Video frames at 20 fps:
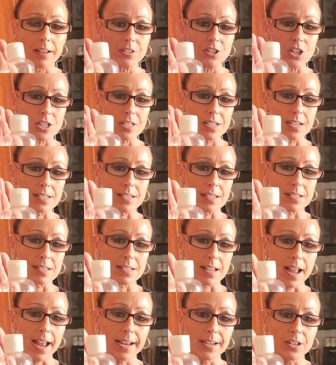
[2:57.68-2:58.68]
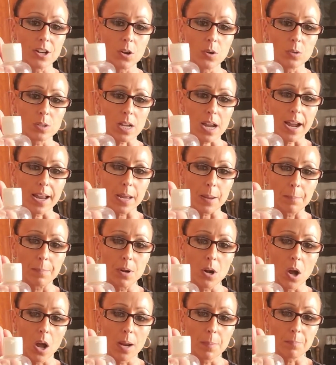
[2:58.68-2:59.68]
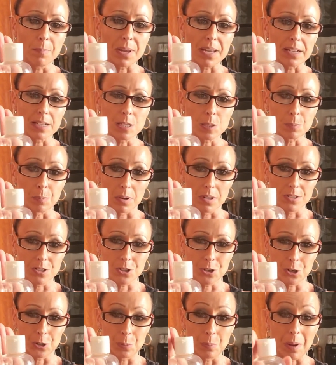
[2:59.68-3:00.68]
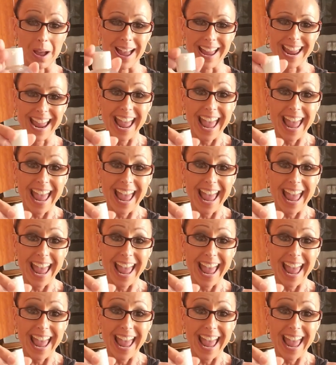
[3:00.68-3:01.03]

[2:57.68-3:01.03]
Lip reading: Just as a side note, I am not being sponsored by